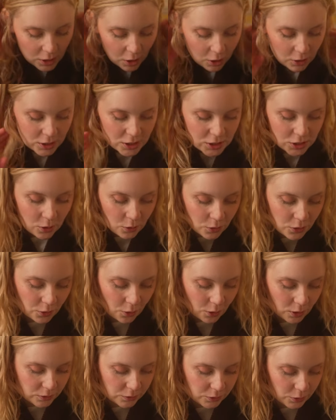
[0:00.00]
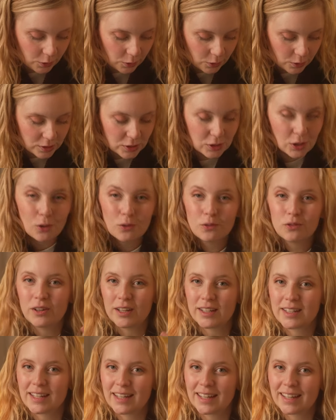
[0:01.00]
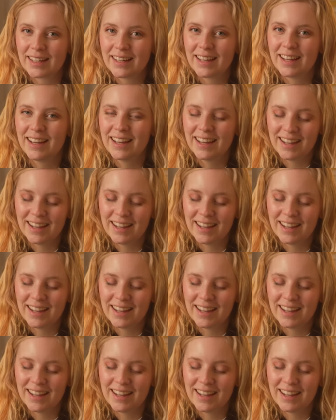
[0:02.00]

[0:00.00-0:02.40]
are all so thoughtful, so fitting.